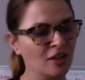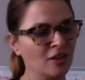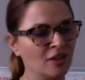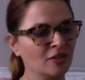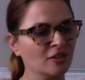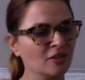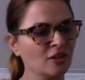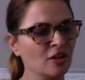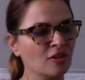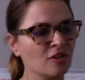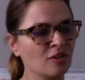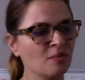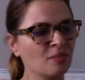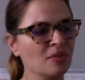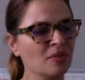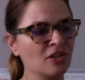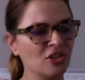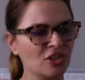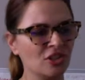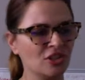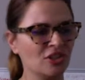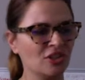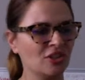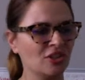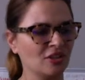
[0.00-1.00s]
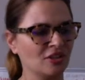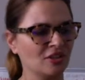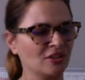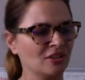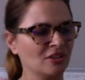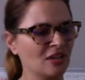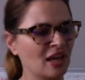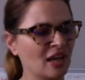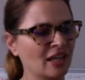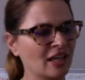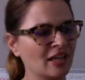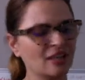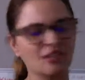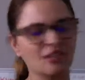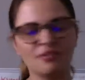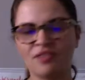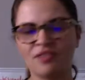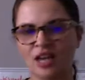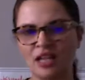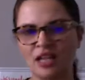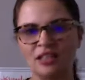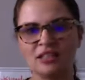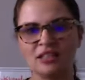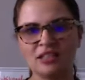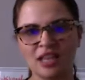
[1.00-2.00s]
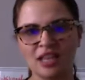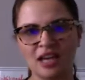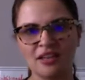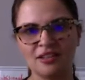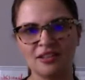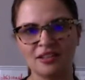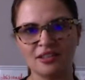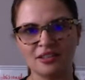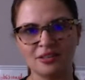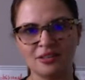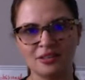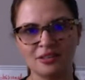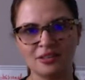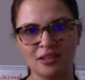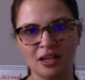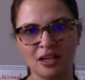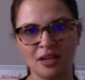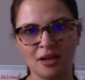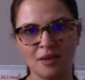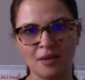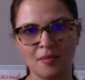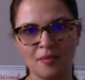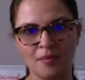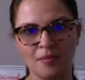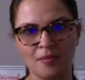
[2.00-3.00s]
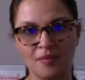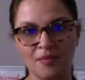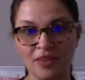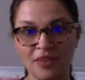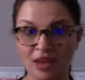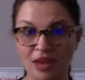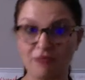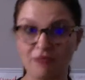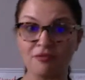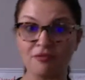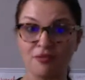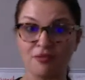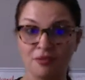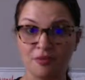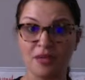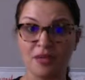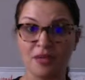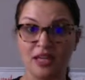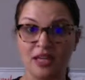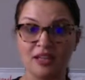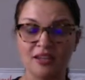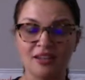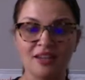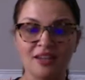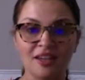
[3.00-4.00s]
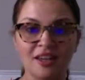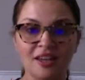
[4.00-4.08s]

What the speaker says: So the magician, I guess, validated that for me,